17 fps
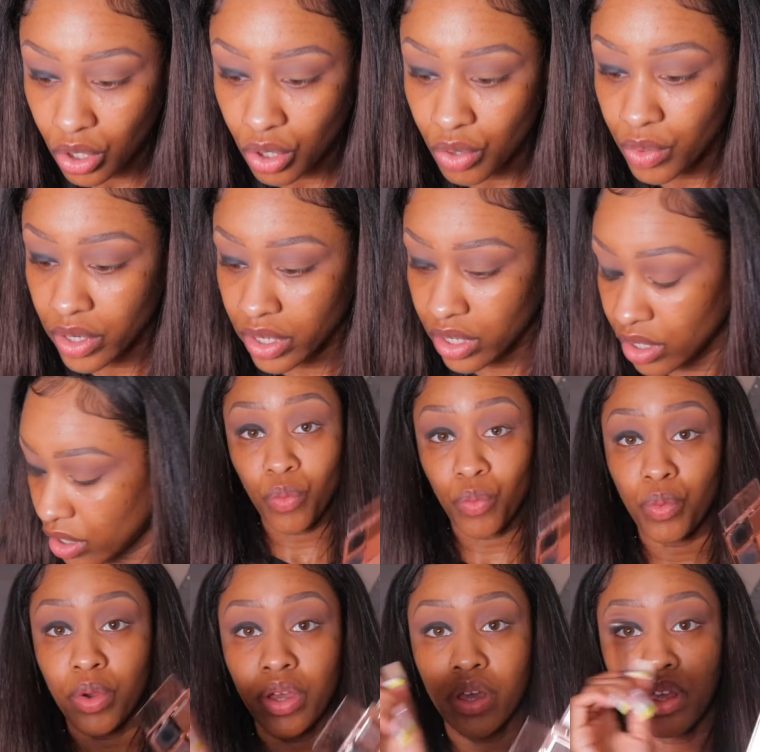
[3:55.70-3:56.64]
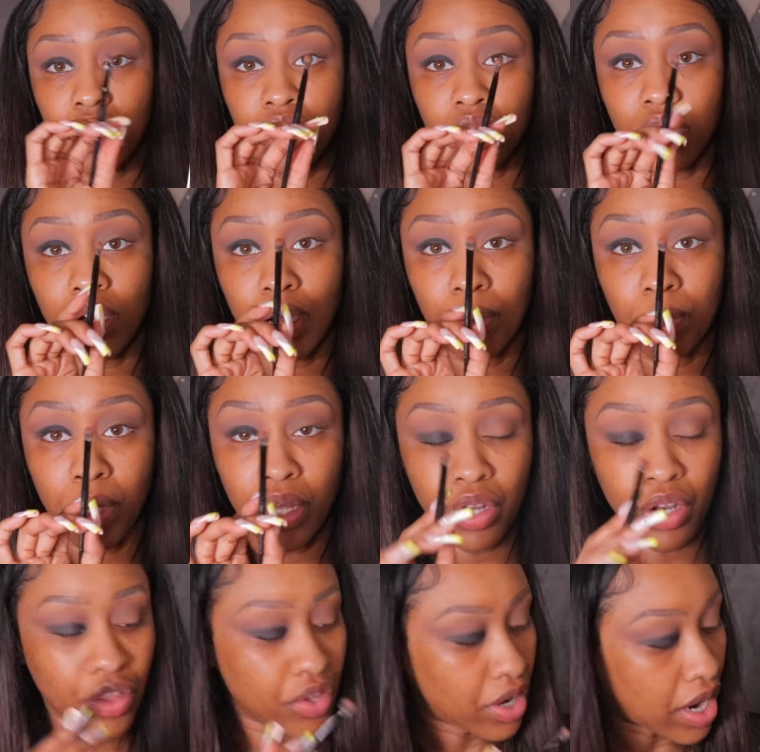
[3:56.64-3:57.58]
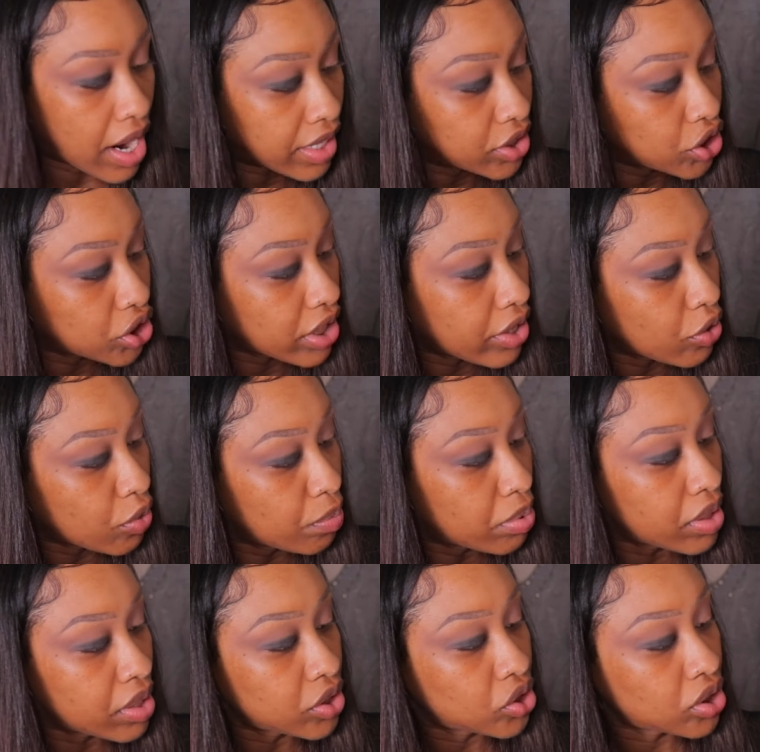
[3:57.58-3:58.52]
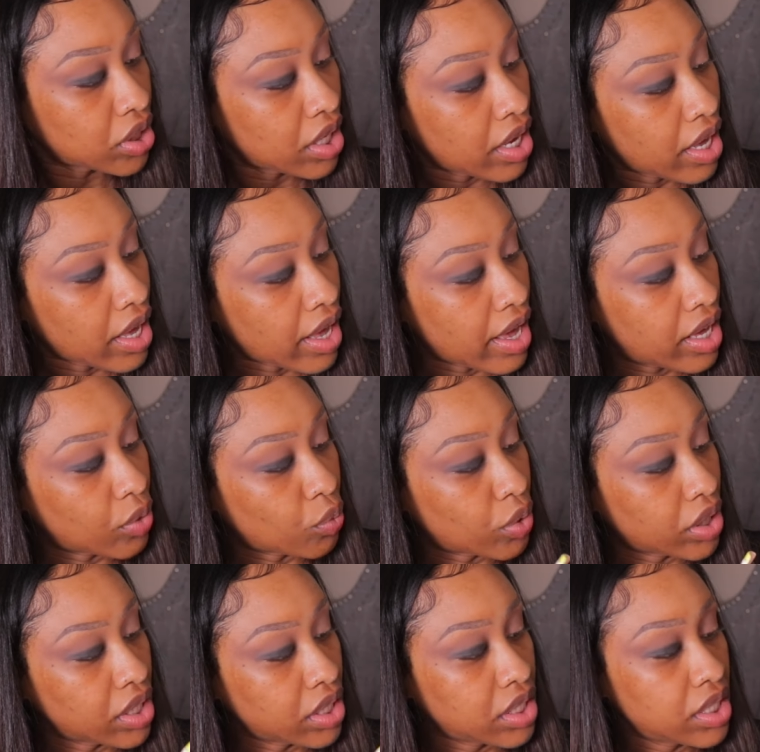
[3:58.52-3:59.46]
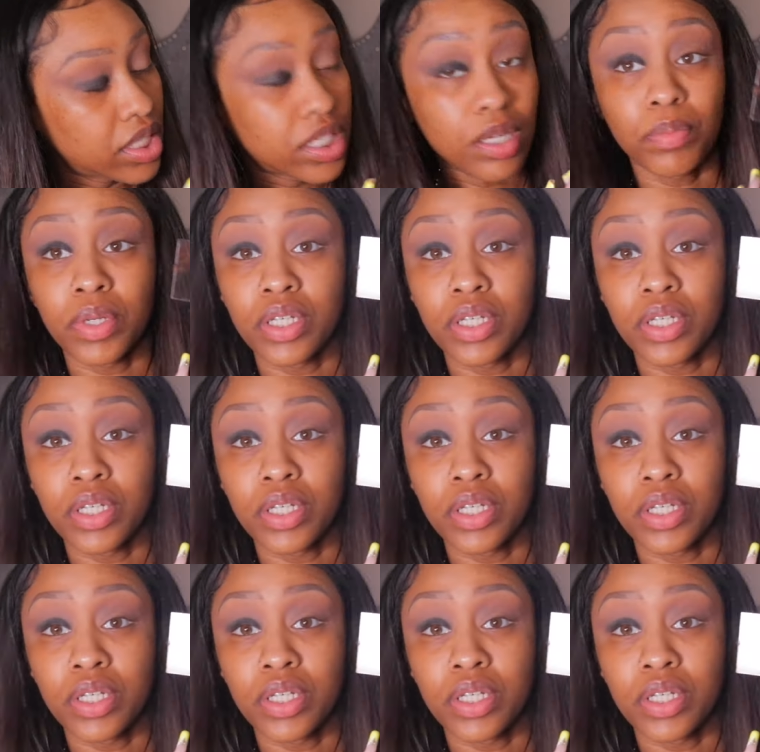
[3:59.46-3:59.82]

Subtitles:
go in with another eyeshadow brush, and we're gonna dip